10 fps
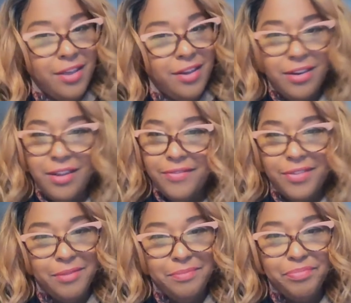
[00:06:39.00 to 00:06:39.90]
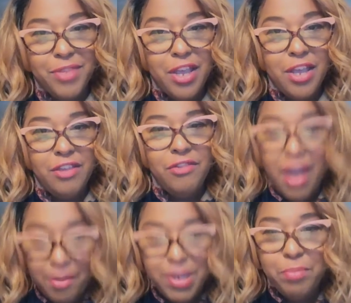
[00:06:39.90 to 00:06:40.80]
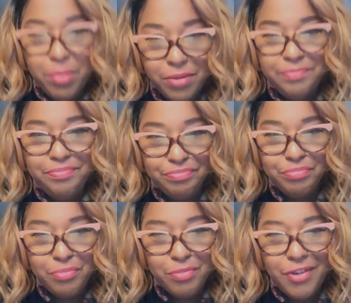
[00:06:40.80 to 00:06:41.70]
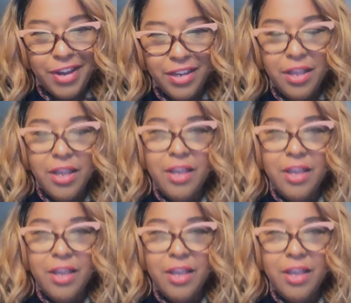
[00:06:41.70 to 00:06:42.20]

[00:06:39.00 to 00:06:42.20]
love them, you got people, right?